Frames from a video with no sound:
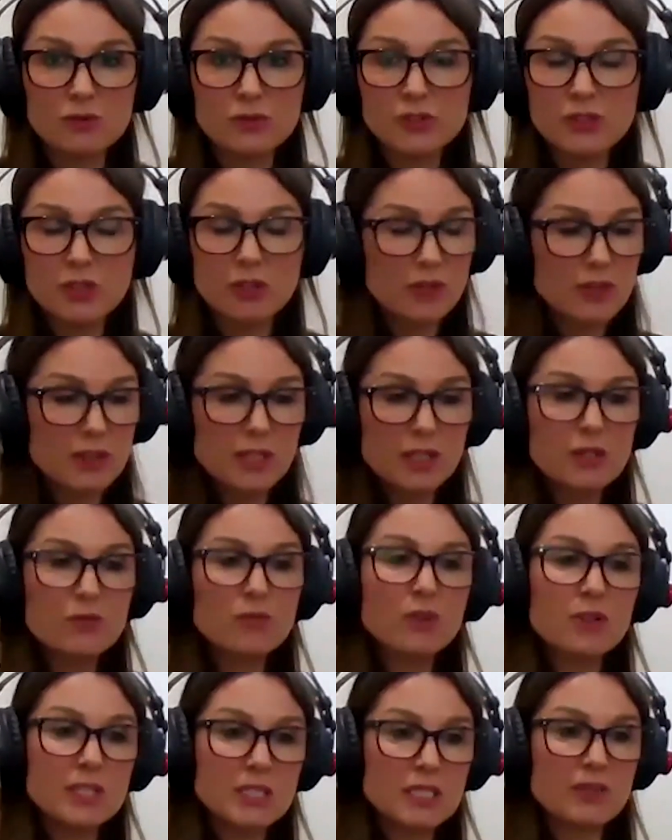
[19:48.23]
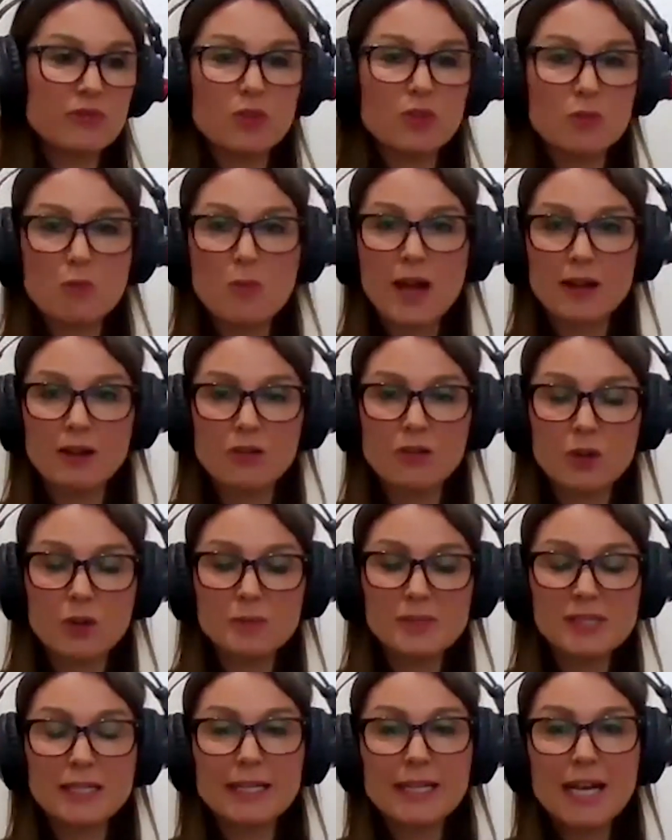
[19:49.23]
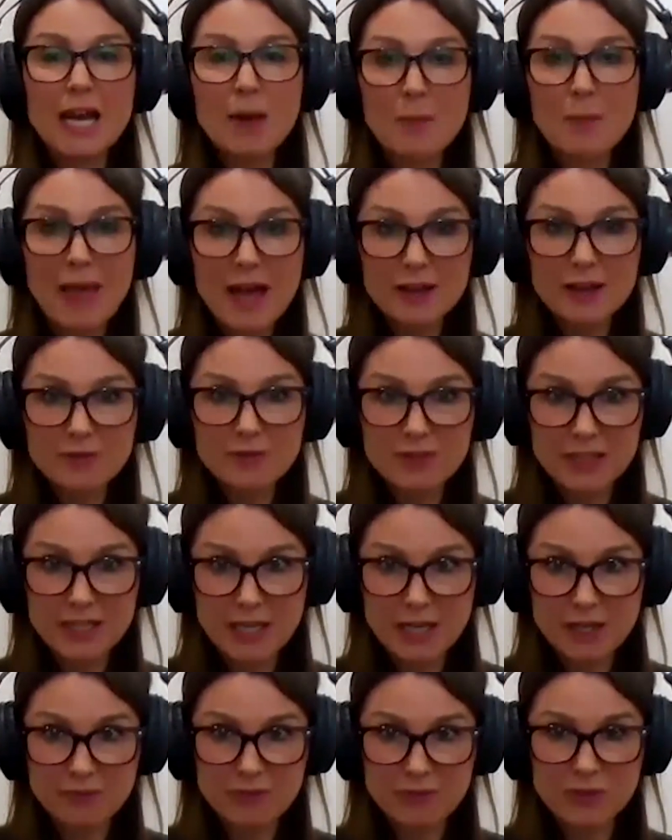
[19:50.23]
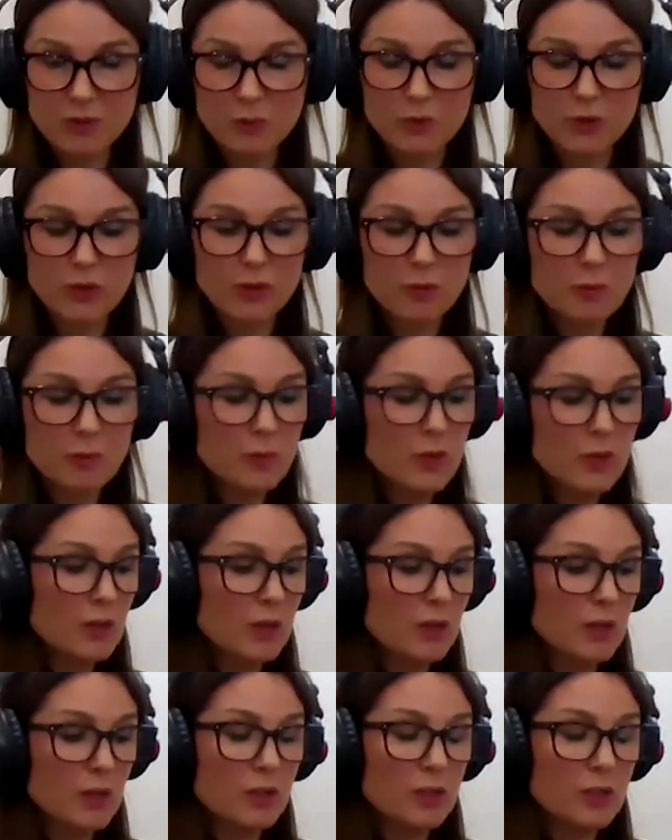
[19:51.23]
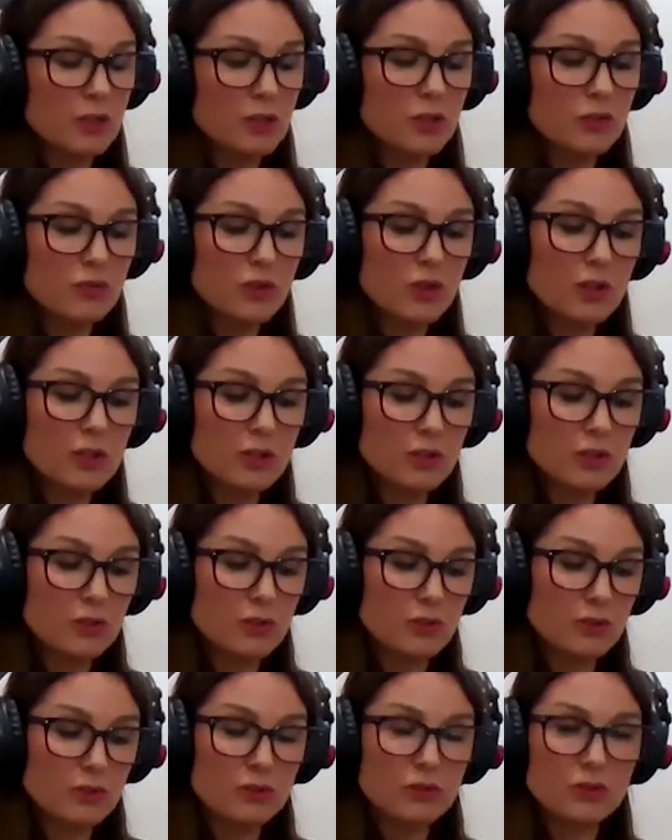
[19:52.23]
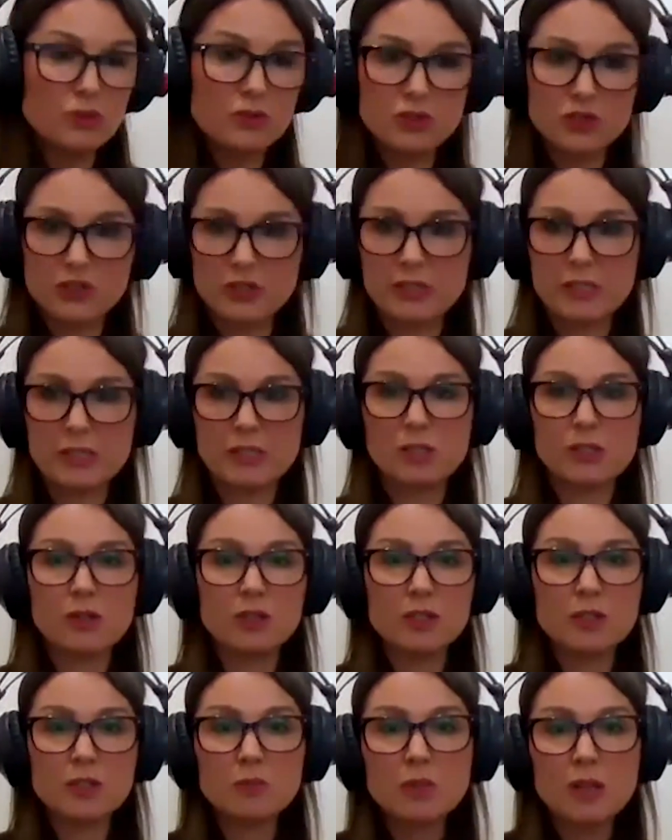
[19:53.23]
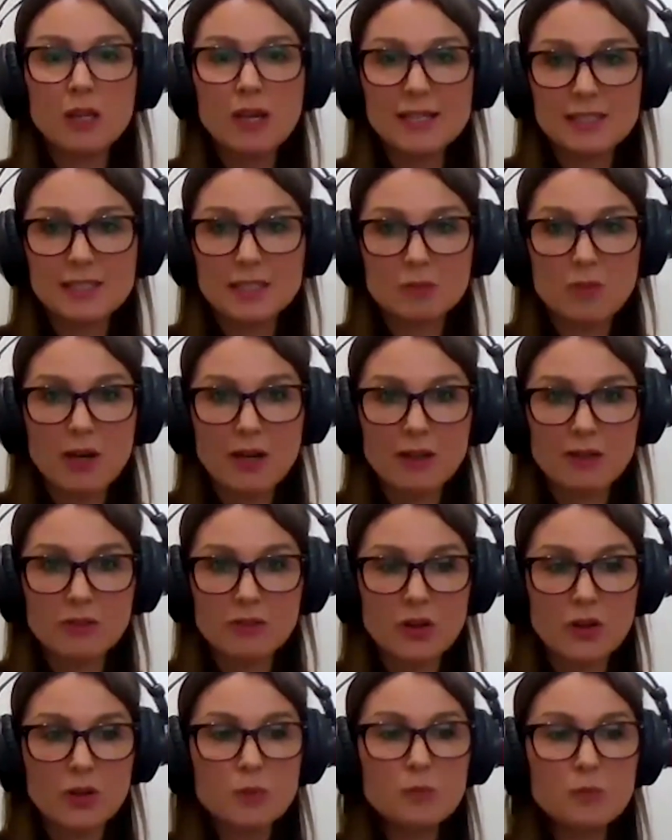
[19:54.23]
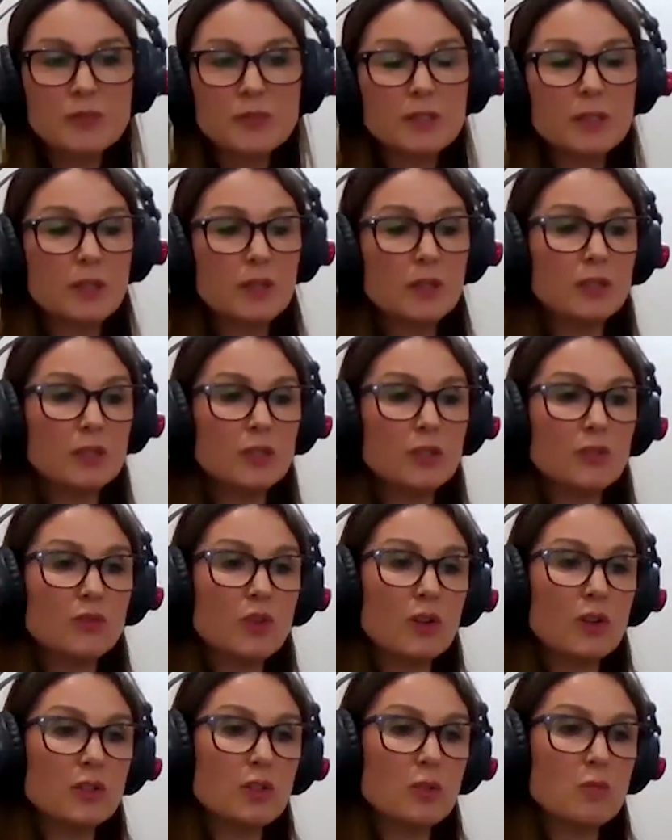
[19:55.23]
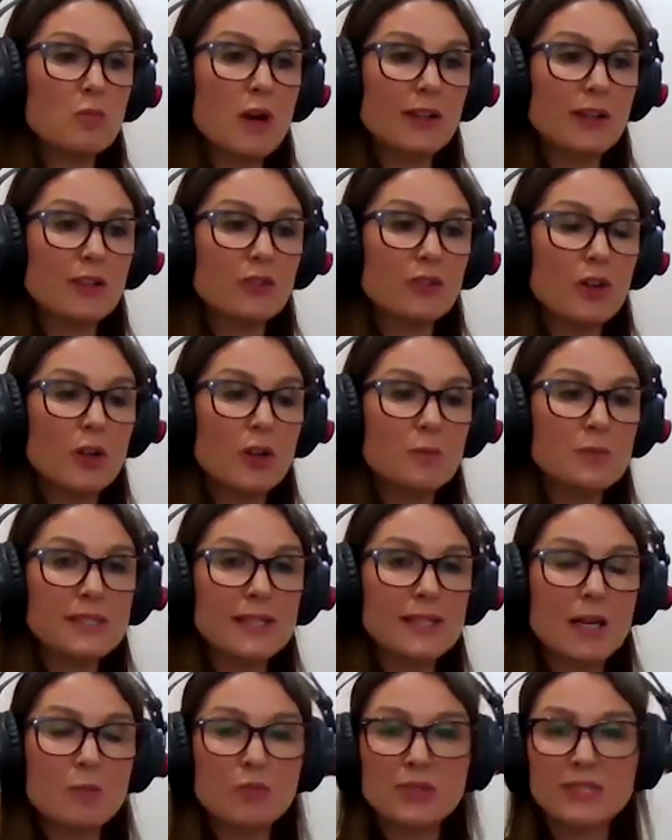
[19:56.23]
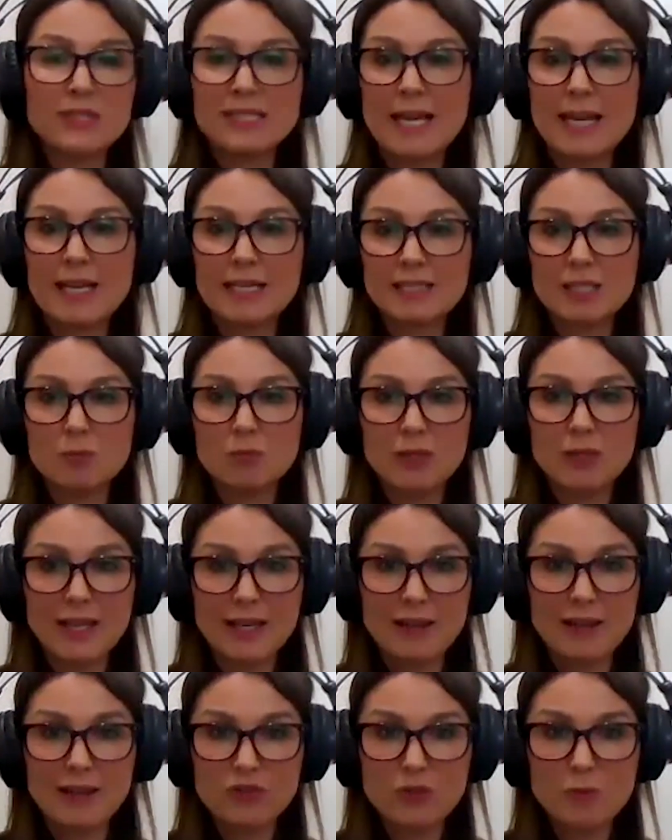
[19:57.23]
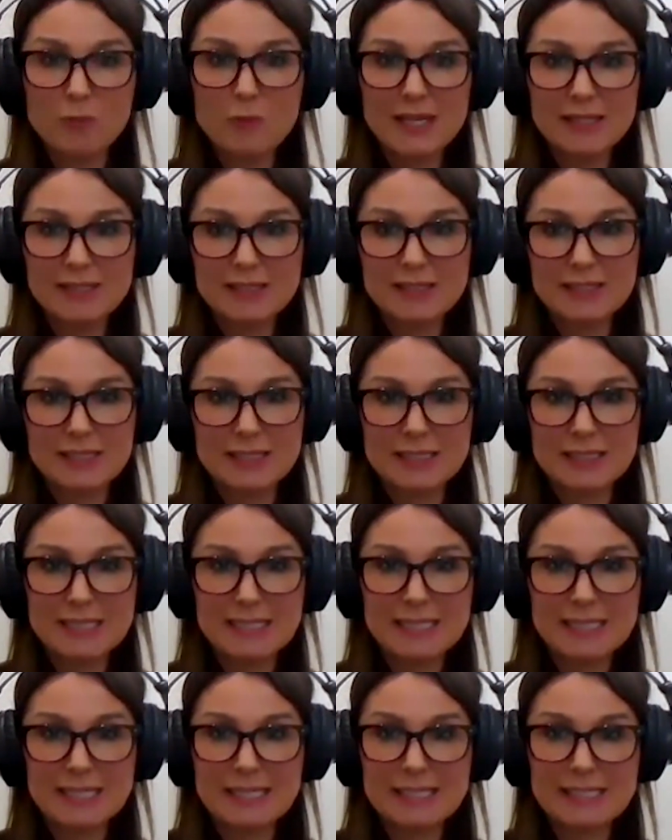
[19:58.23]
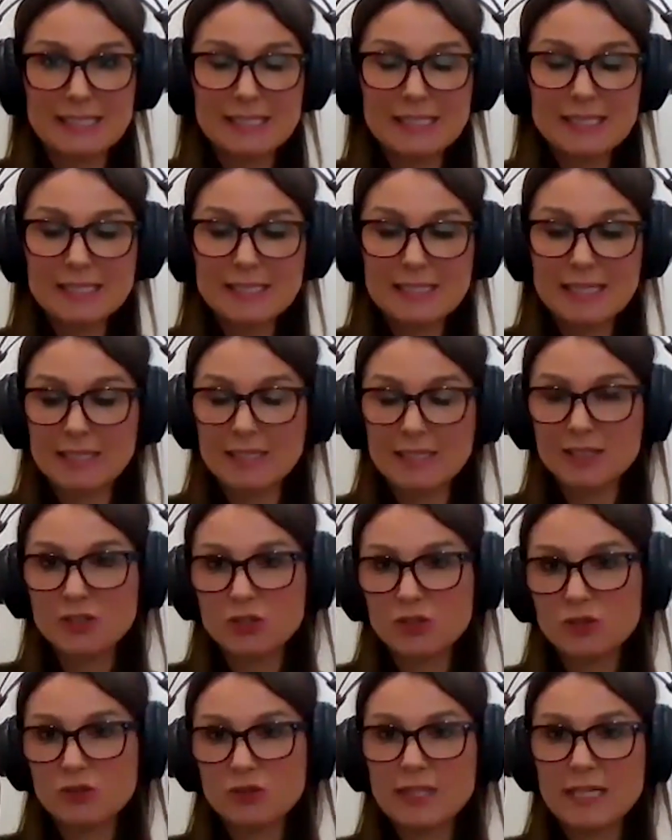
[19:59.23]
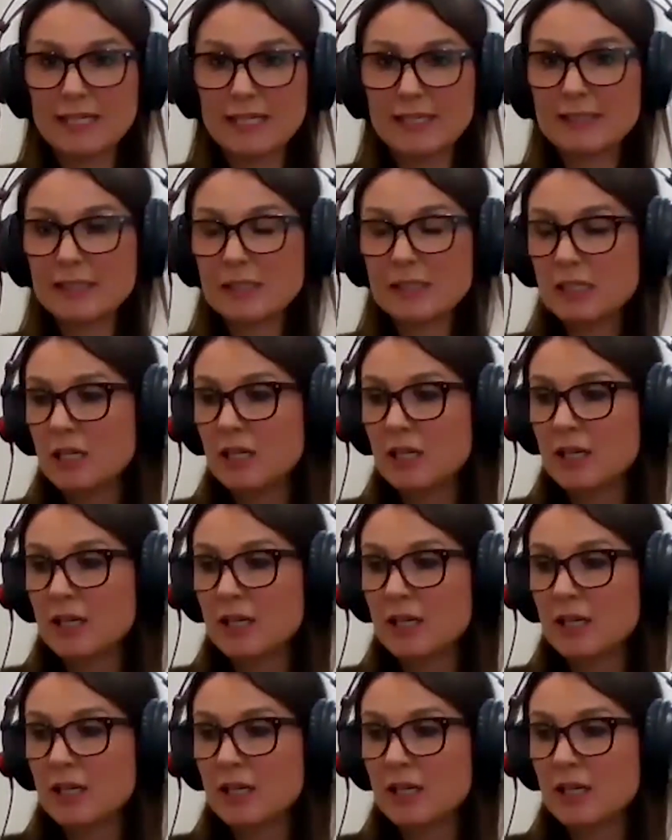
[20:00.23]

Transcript: So if you think of all the different microbes that come out of the gut of the worm, you've got your nutrient solubilizing microbes, you've got your microbes that protect the plant from pests and diseases and exude these